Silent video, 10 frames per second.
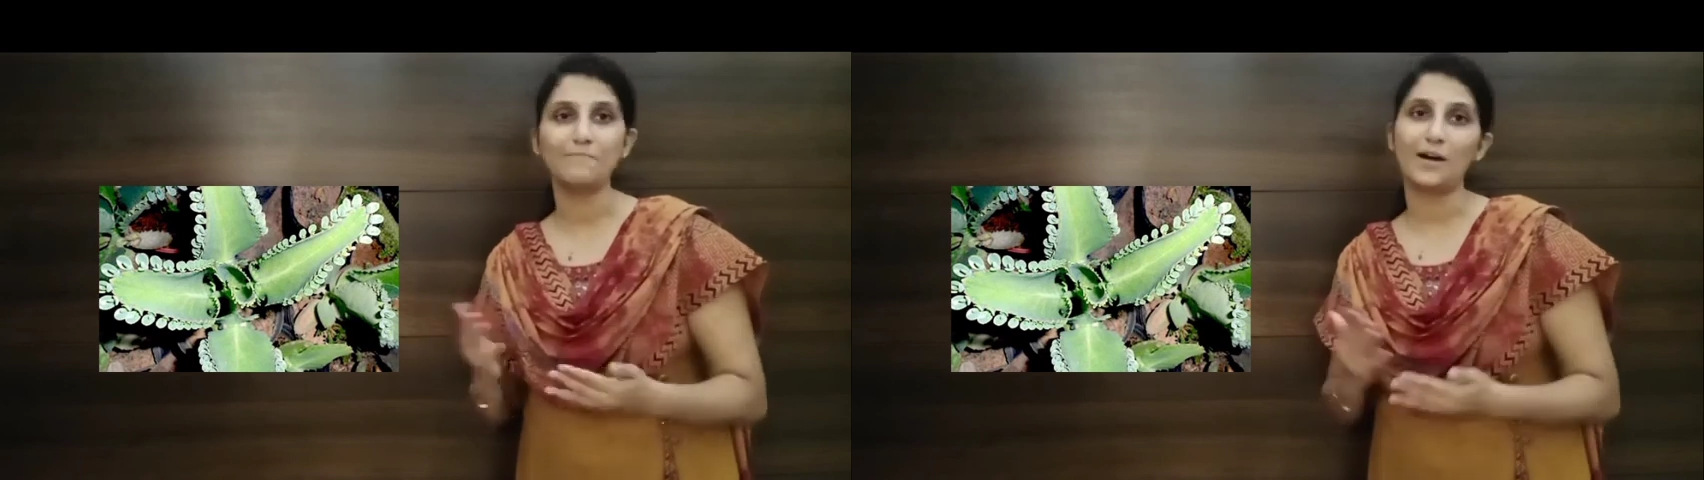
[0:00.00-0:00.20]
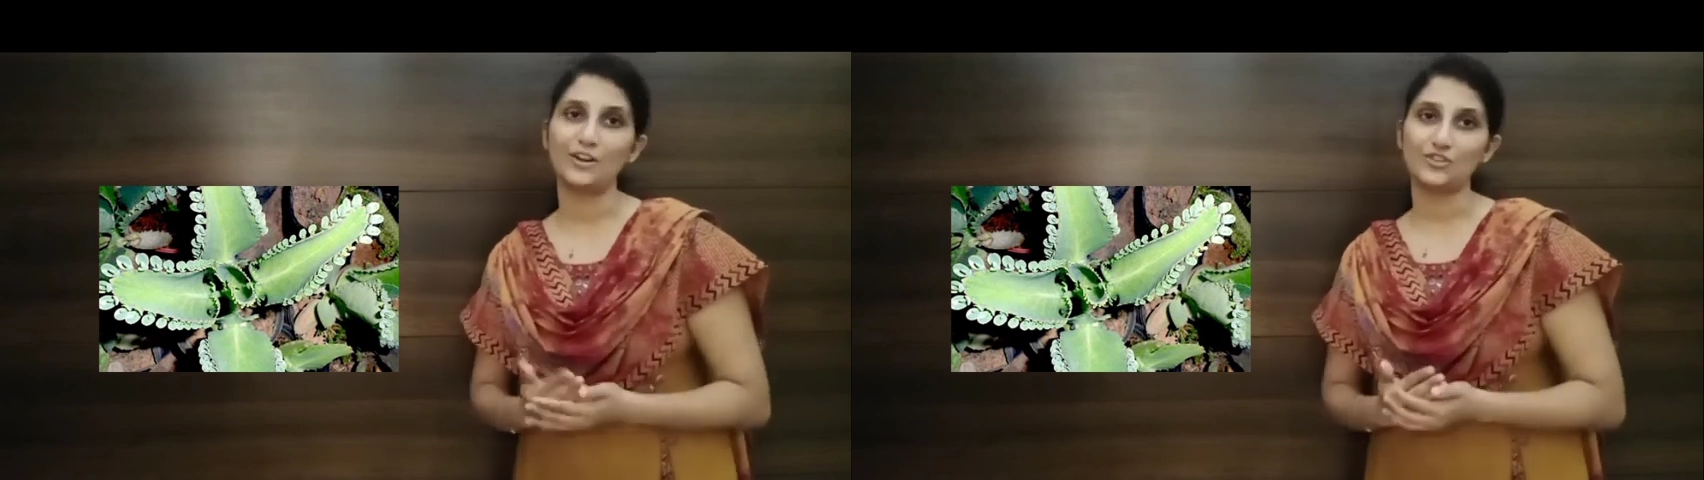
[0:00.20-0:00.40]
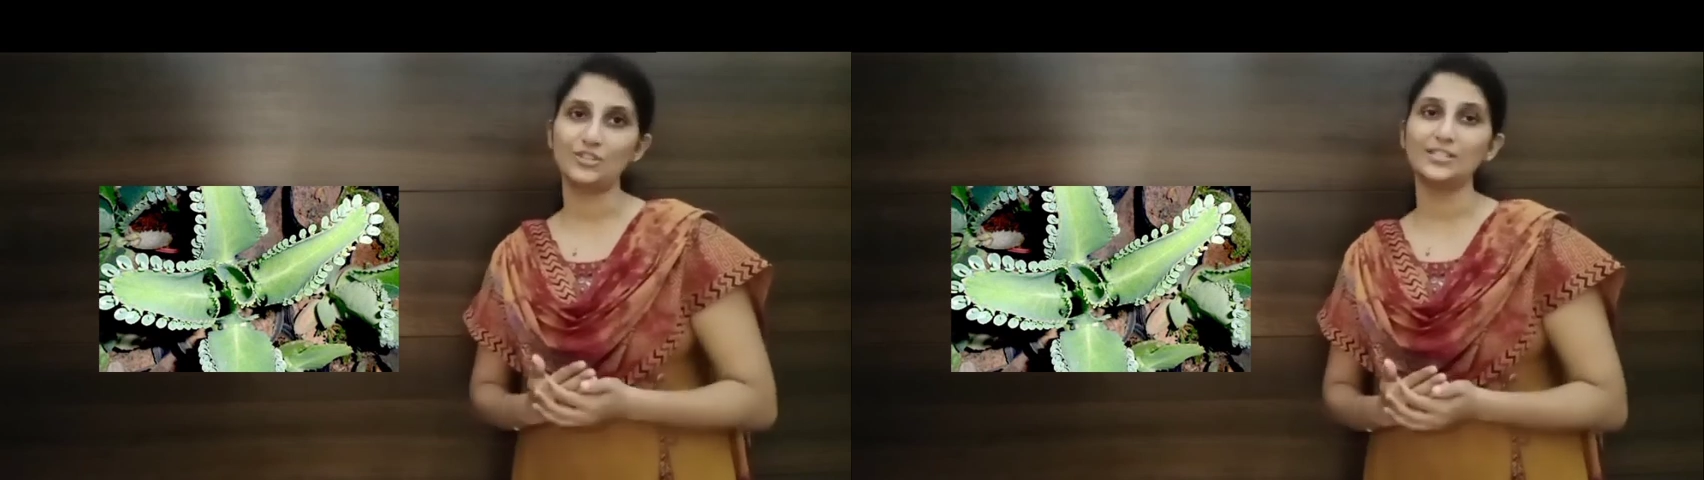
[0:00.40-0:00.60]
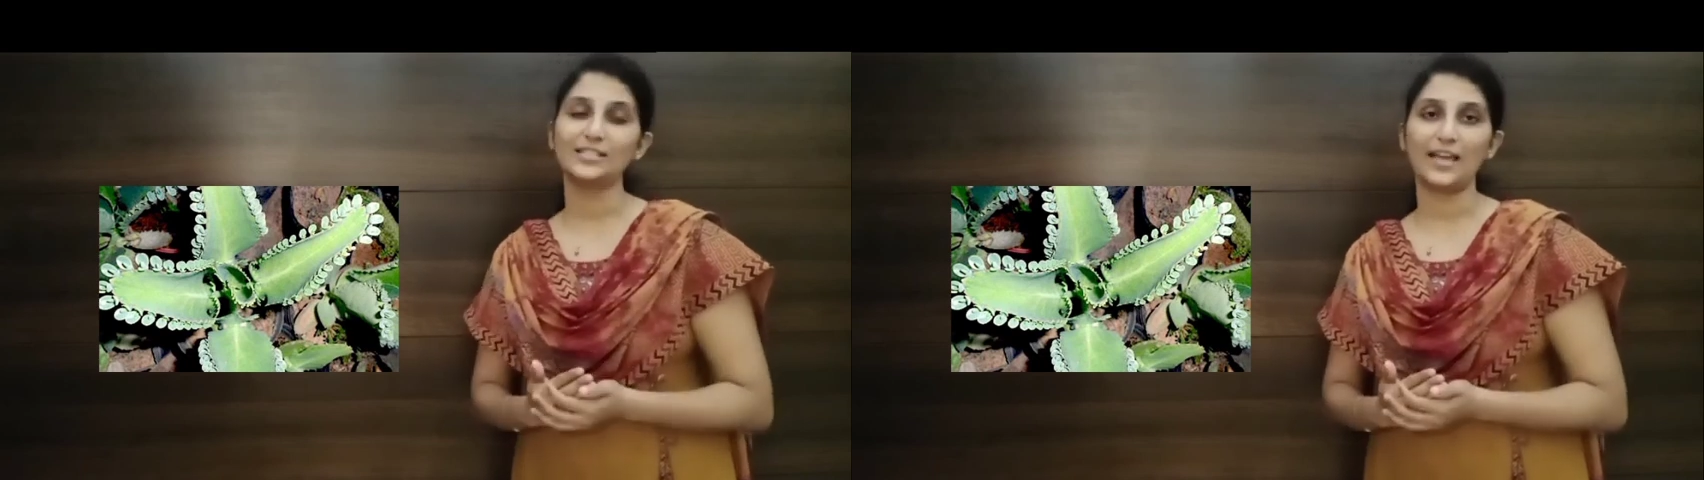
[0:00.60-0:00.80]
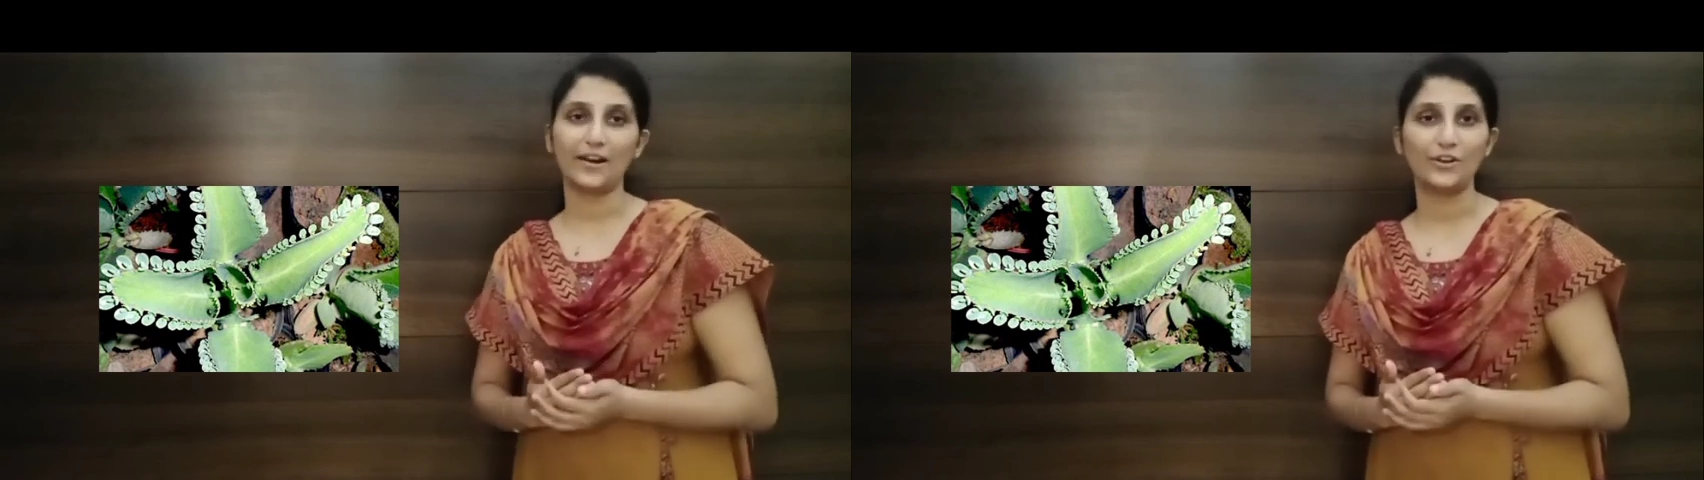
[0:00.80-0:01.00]
margins
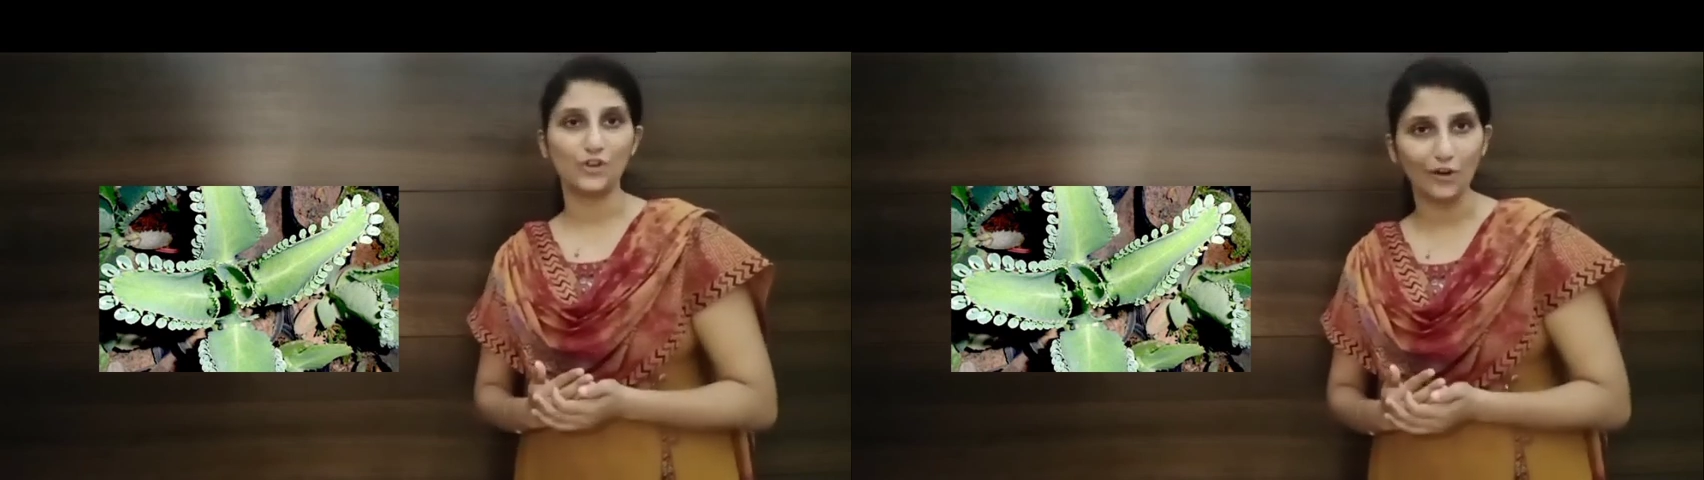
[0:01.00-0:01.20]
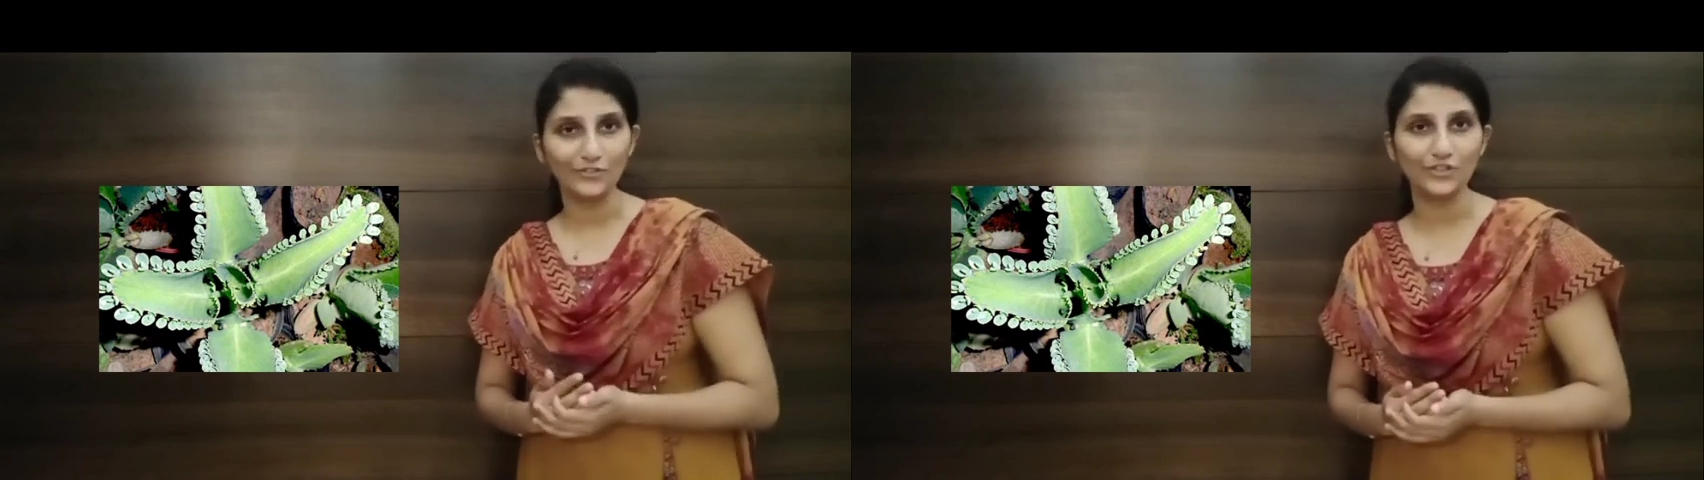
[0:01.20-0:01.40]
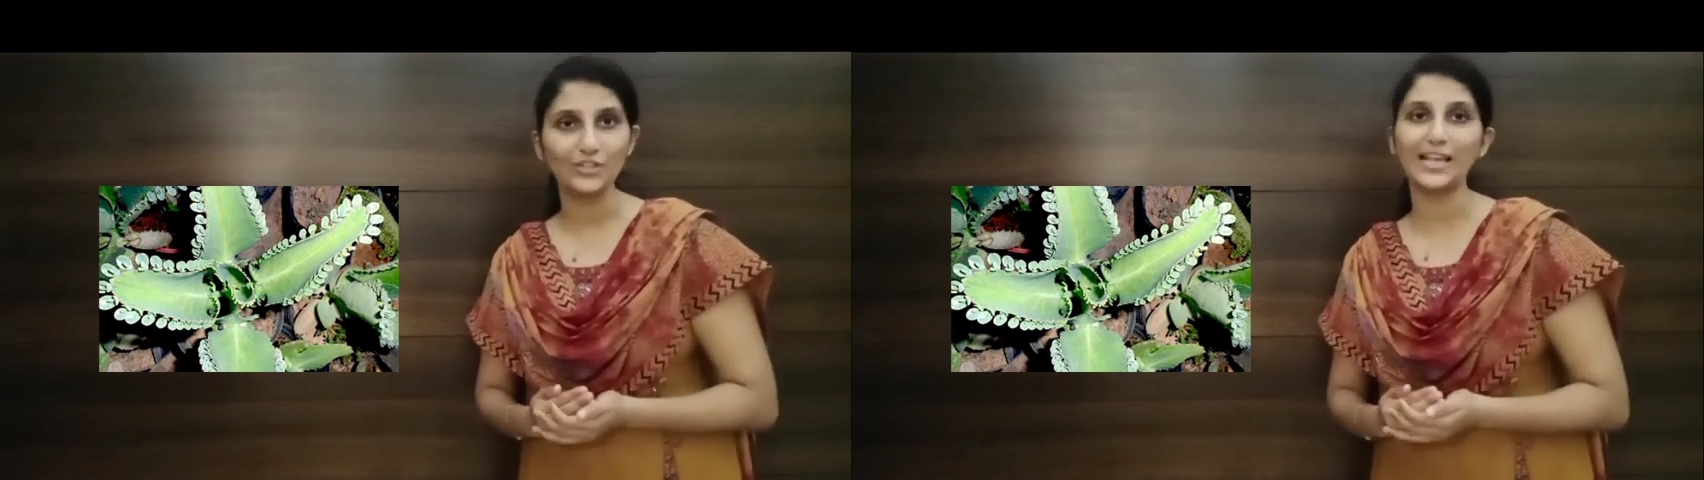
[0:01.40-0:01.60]
there are notches,